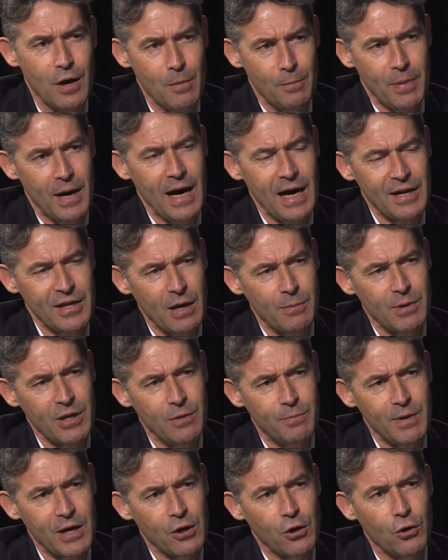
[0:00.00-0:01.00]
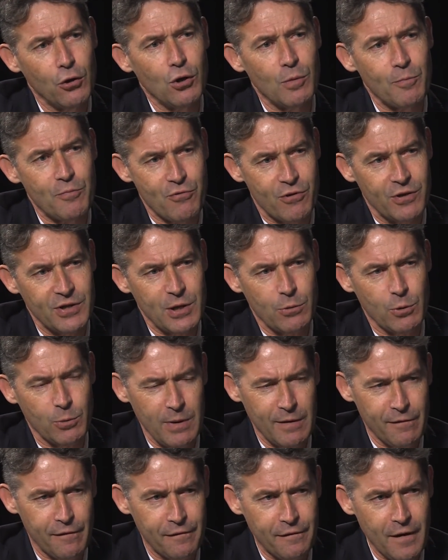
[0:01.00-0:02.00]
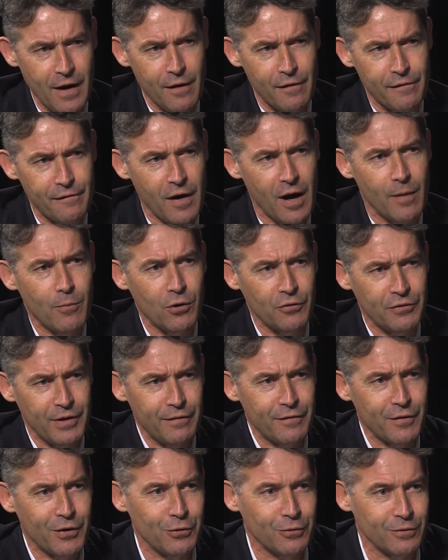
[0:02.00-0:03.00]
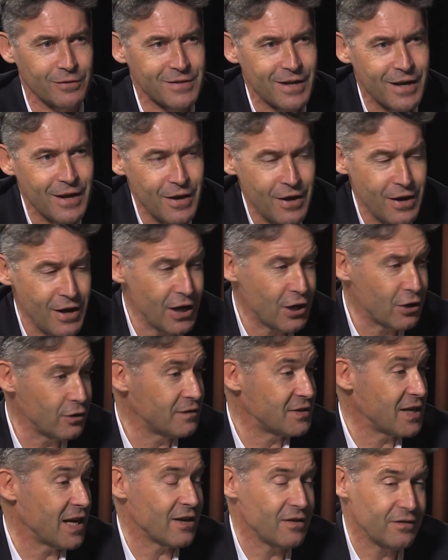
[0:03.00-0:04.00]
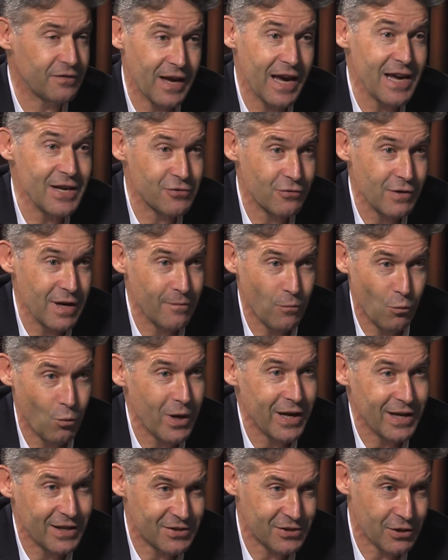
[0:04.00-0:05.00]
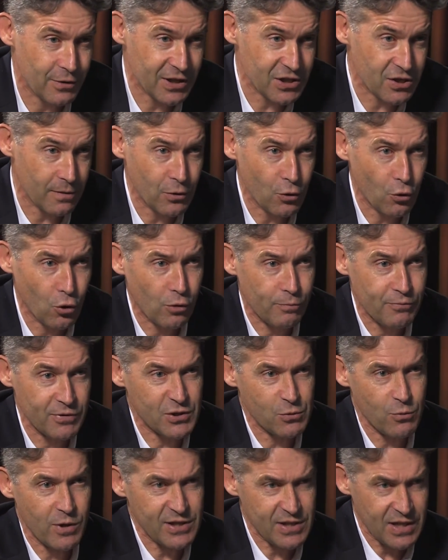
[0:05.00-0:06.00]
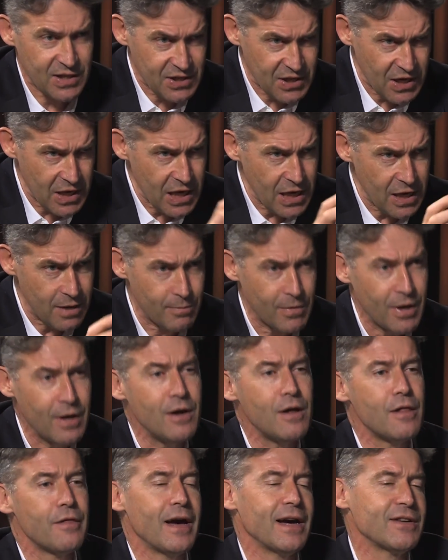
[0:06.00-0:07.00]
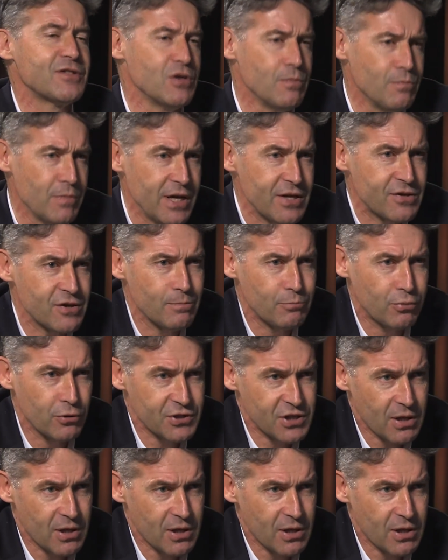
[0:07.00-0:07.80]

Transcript: But had I been a big corporate, it would have been far, far more difficult. It could have taken days or even weeks, knowing some corporates where it's a team that has to meet and put